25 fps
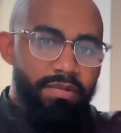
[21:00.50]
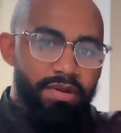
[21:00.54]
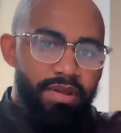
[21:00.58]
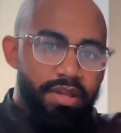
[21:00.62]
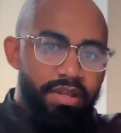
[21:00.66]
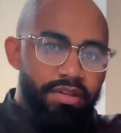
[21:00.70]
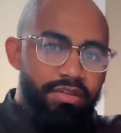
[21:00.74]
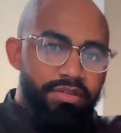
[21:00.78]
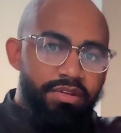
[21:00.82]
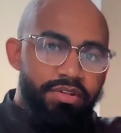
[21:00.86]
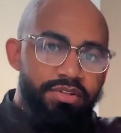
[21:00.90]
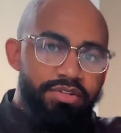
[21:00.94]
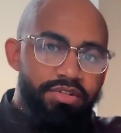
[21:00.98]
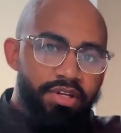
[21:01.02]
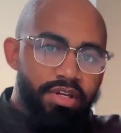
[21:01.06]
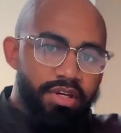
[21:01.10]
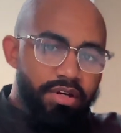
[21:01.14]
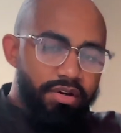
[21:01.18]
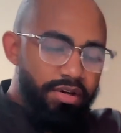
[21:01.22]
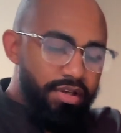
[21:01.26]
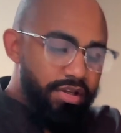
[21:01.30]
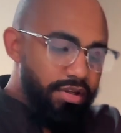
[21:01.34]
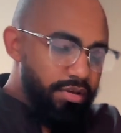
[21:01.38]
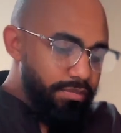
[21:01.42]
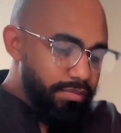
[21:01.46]
in this
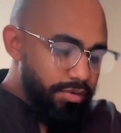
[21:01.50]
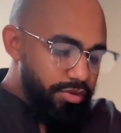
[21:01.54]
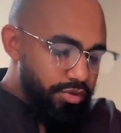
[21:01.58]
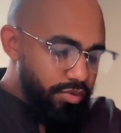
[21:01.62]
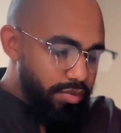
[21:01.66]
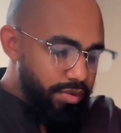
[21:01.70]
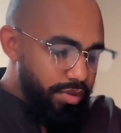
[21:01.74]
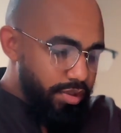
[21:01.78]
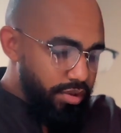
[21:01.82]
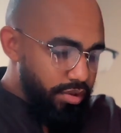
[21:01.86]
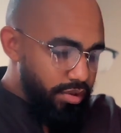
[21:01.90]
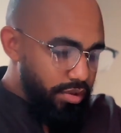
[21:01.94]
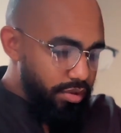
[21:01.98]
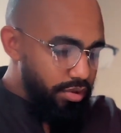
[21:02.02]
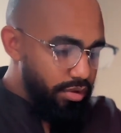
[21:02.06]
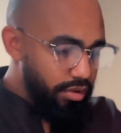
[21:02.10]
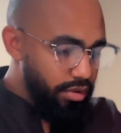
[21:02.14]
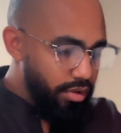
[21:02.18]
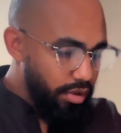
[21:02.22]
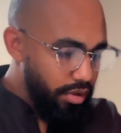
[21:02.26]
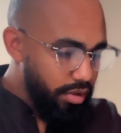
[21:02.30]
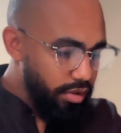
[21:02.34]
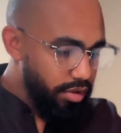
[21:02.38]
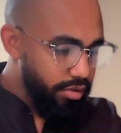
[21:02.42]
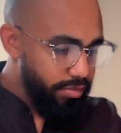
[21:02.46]
area between
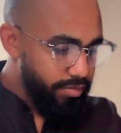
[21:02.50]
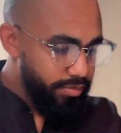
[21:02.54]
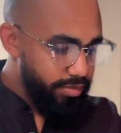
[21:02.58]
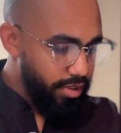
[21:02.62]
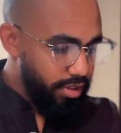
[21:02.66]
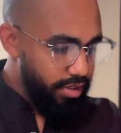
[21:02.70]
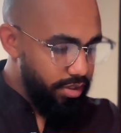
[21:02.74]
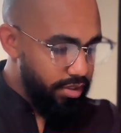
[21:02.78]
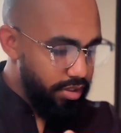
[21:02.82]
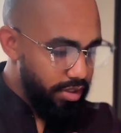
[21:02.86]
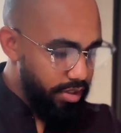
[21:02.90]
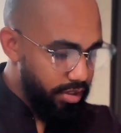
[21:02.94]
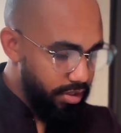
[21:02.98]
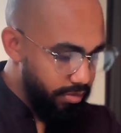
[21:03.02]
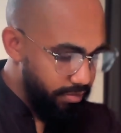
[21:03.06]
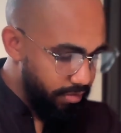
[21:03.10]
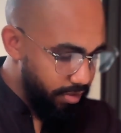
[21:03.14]
her arms, I need to